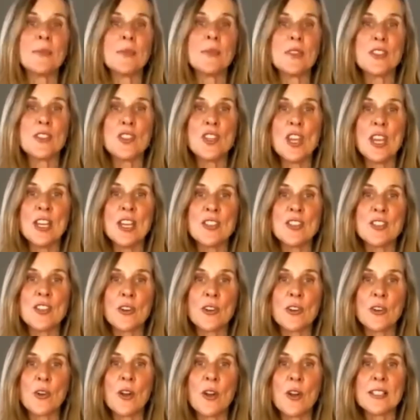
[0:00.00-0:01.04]
change
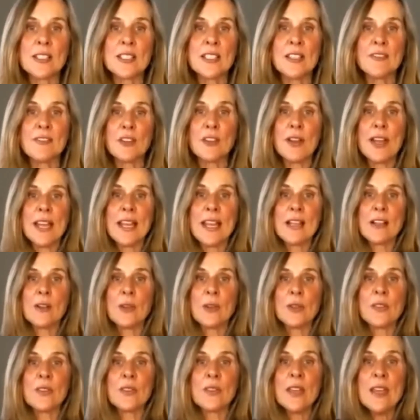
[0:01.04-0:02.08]
your crossing of your
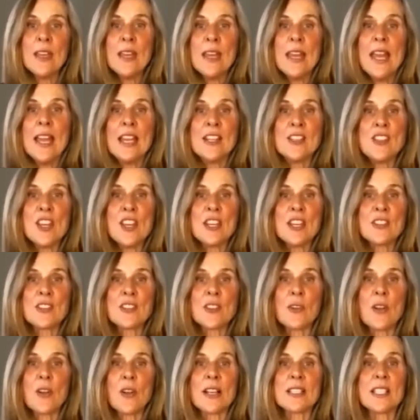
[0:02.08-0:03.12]
ankles and change the
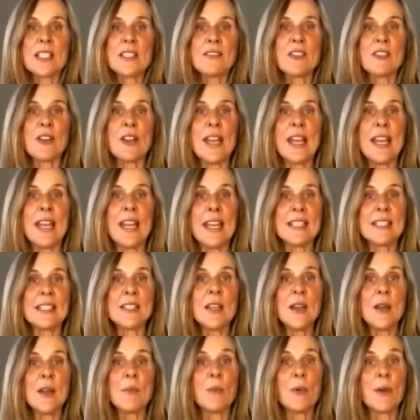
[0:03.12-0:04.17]
crossing of your hands,
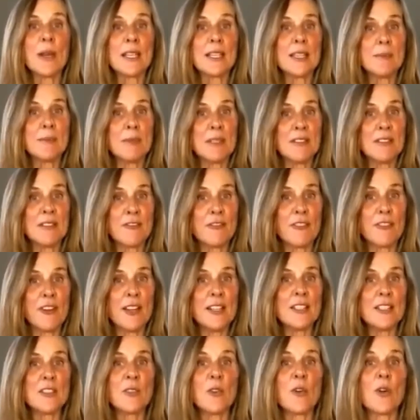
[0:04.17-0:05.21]
bring them in
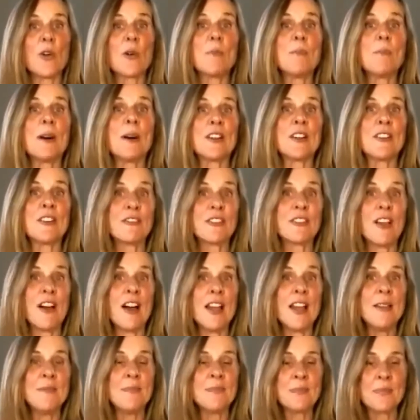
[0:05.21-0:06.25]
front or
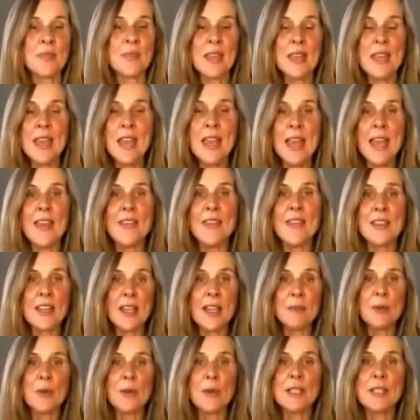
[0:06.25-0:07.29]
butterfly. And then
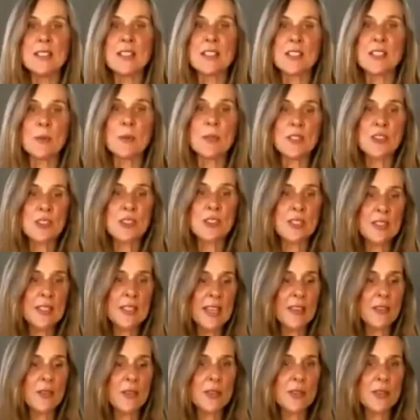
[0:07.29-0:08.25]
I'm going to switch to the other